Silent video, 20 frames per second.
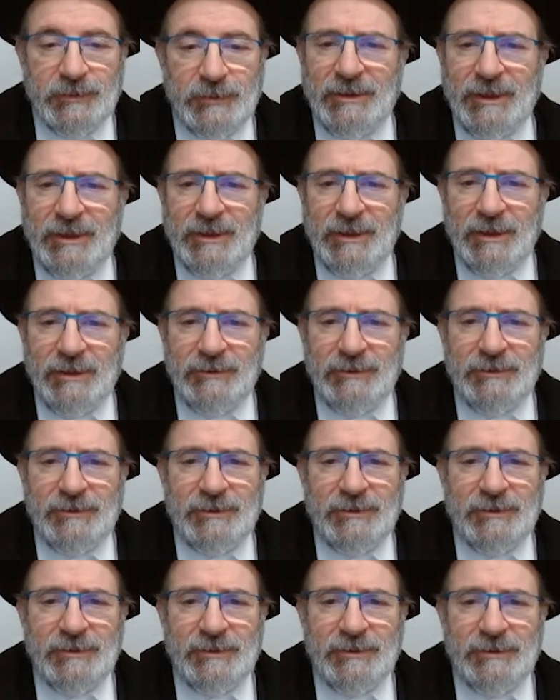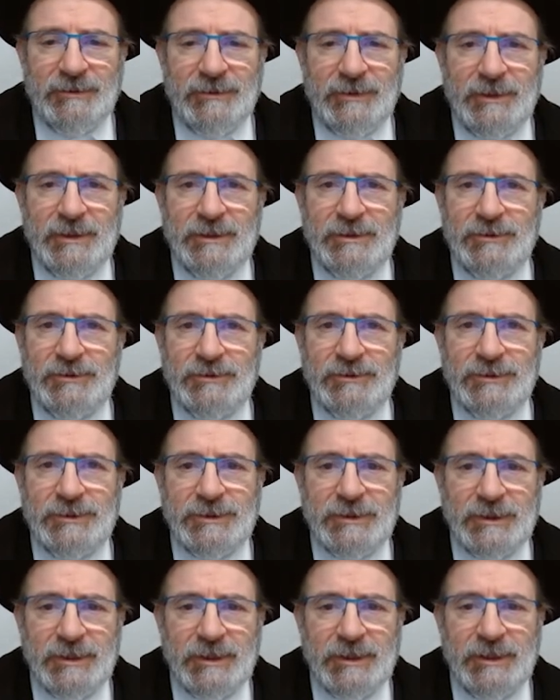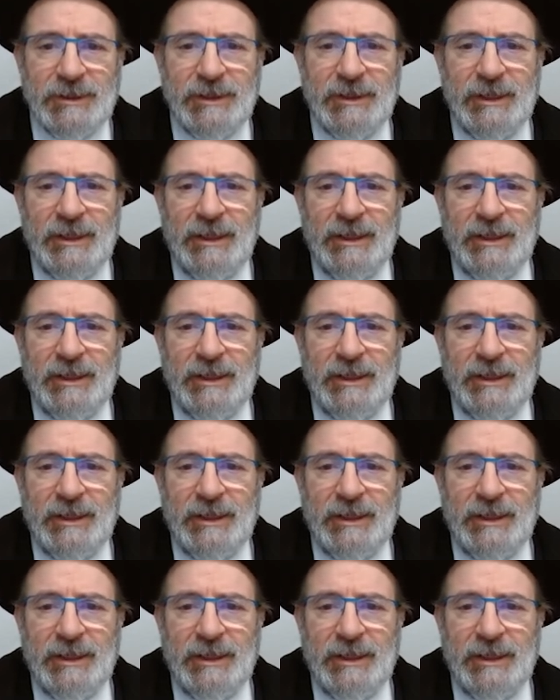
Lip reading: Another thing to say